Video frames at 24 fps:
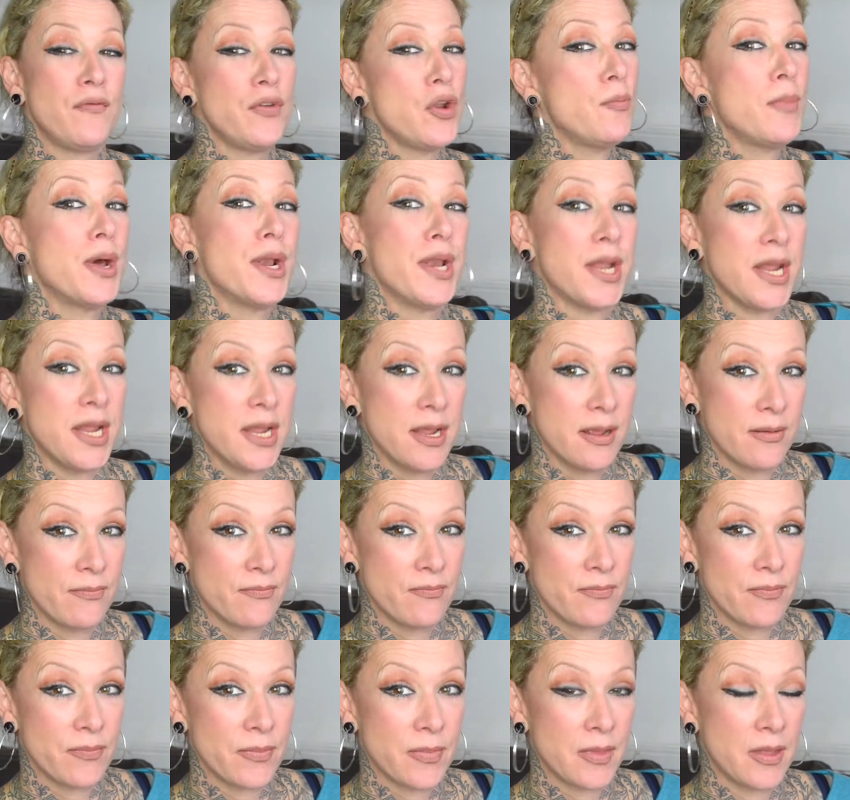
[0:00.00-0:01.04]
no money.
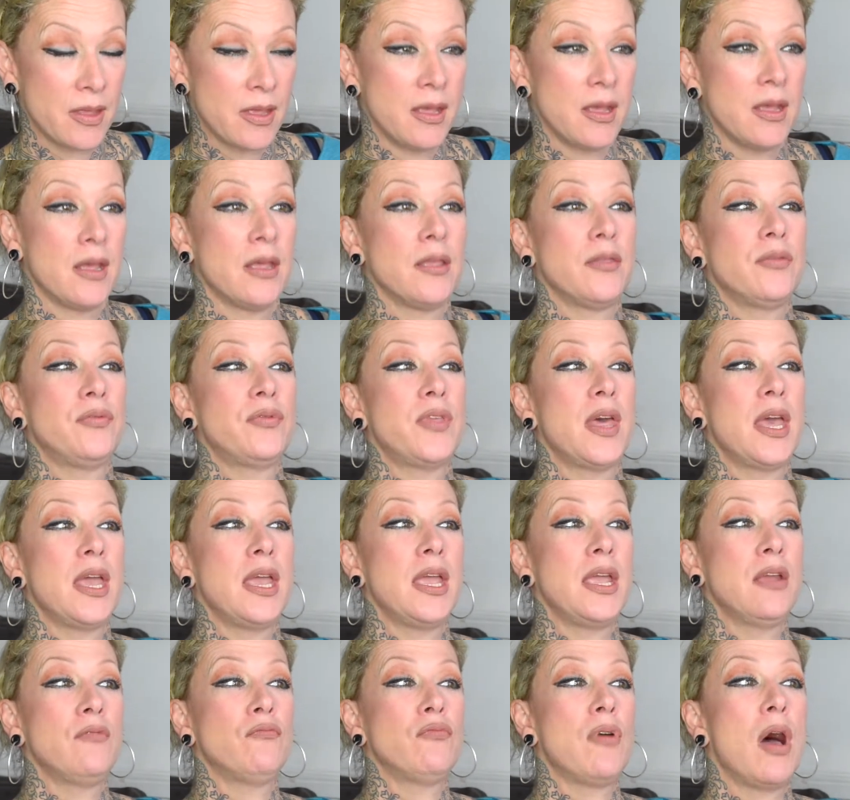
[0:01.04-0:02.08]

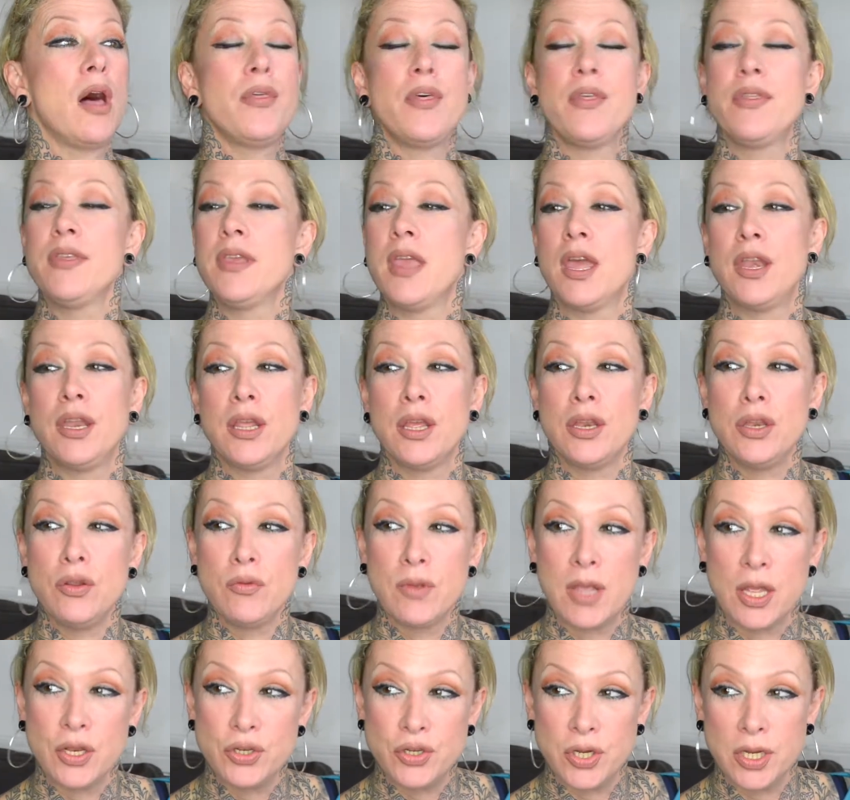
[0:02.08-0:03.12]
They, rather than getting a new
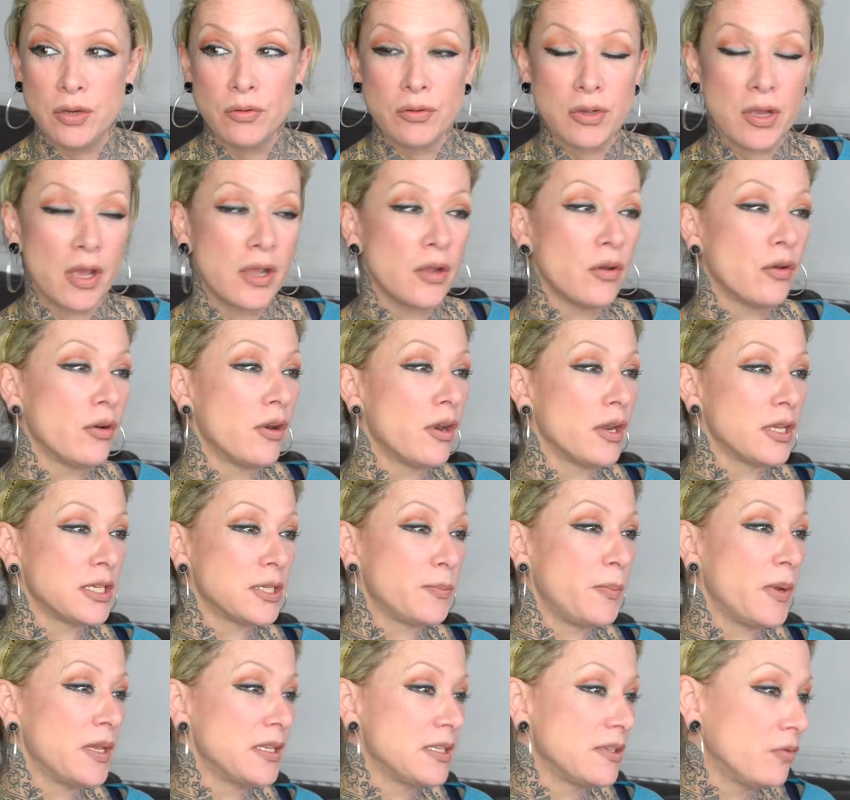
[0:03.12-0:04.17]
kitchen or going on an
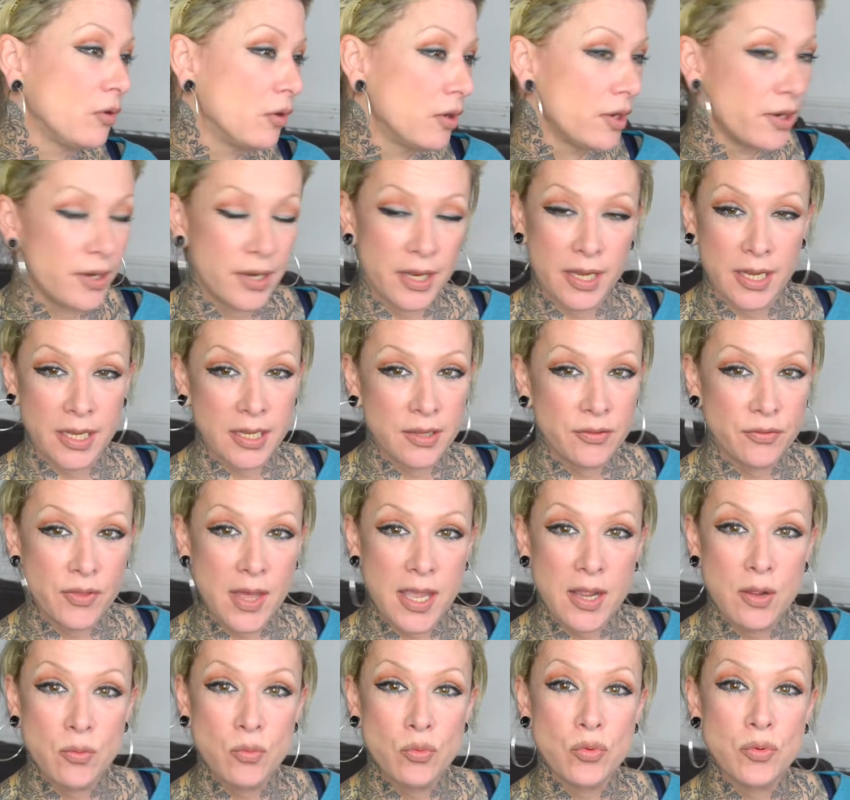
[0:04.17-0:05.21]
expensive holiday,
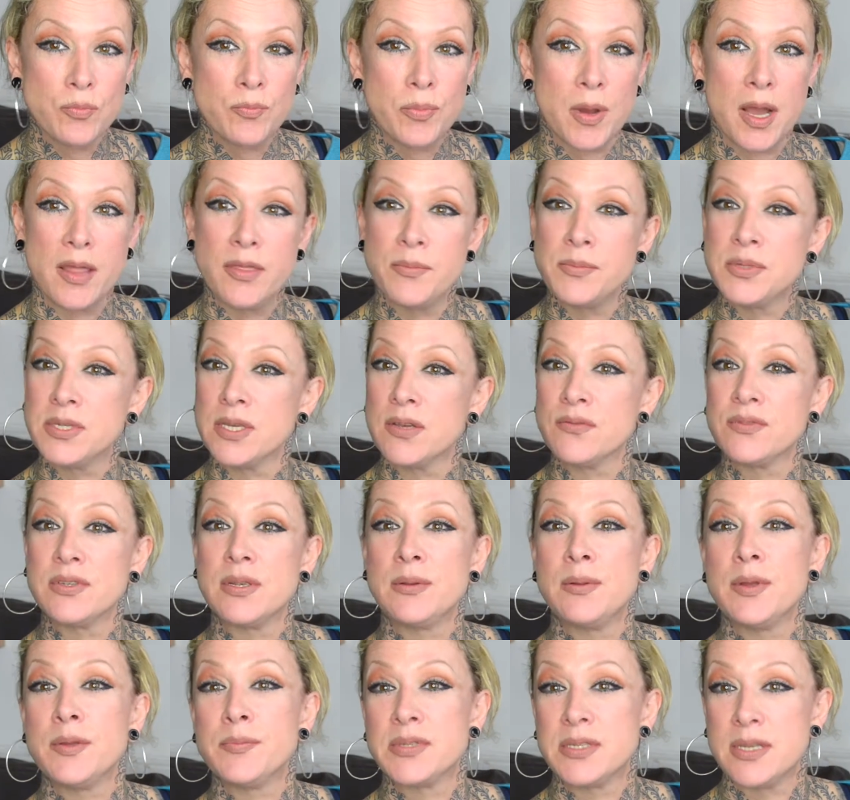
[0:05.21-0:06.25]
they will buy themselves a
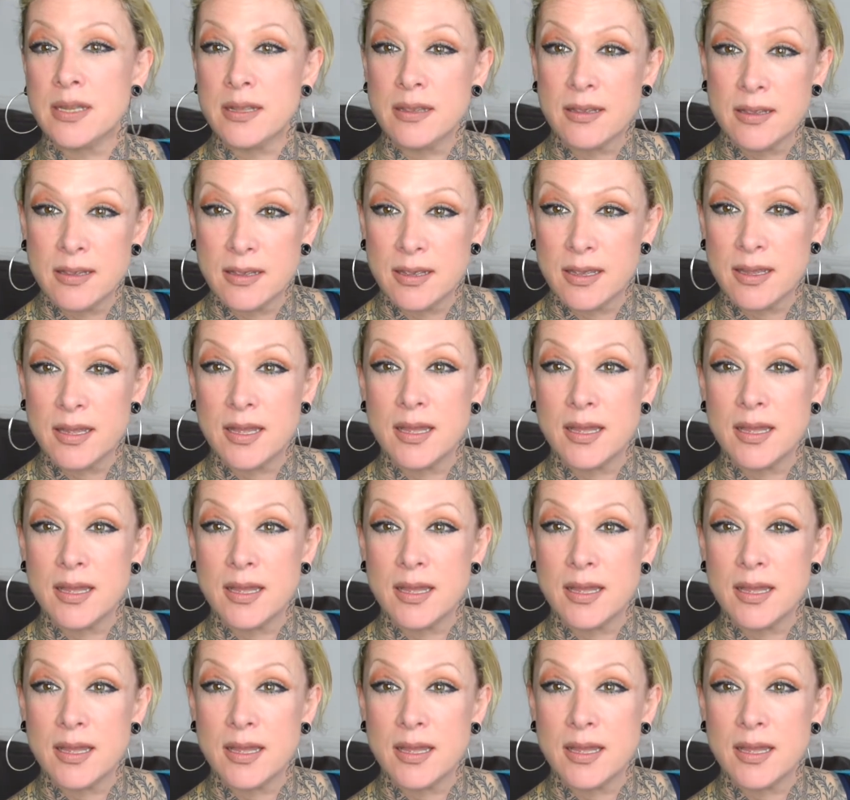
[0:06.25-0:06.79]
lipstick.